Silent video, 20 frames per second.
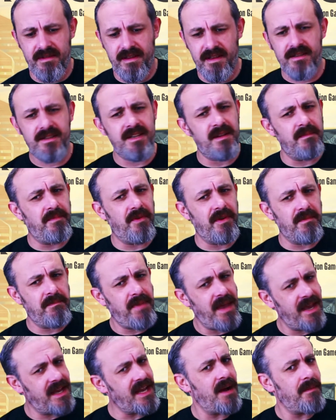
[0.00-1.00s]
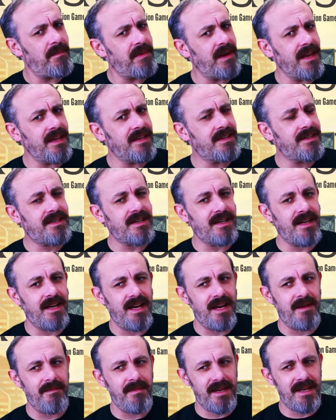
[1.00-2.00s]
at some point pickup list.
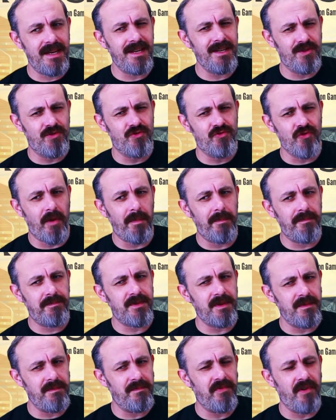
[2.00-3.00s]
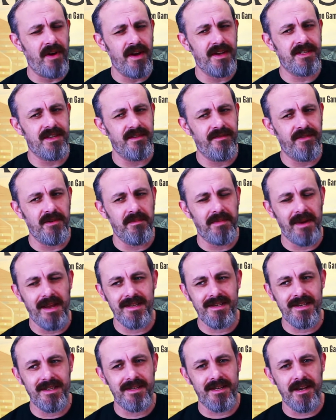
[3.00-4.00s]
It is dropped in price in a few
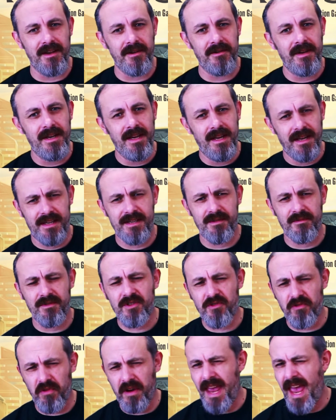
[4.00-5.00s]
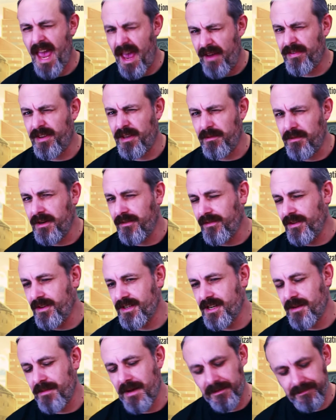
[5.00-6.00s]
places, so because it was quite hefty when it
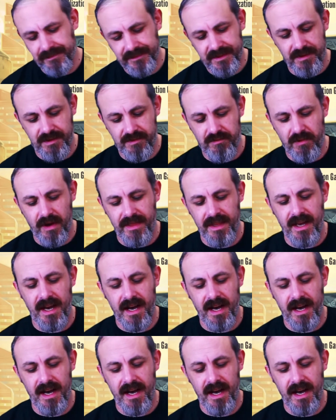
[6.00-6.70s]
first came out. So it's one that